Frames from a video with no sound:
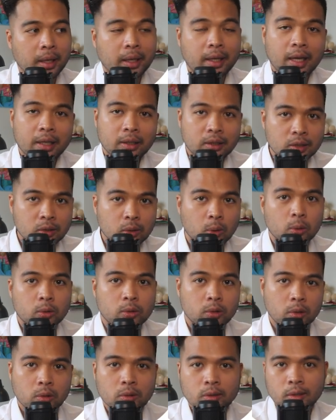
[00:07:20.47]
But again, this
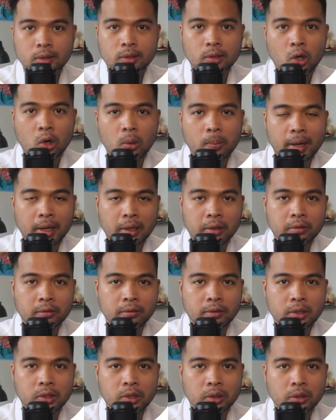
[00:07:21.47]
also uses Copilot
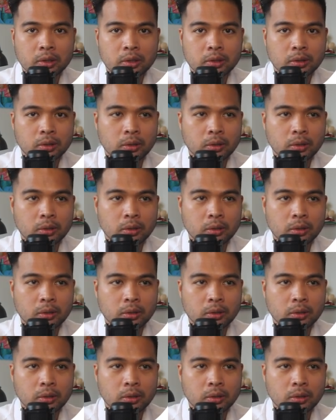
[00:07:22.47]
features,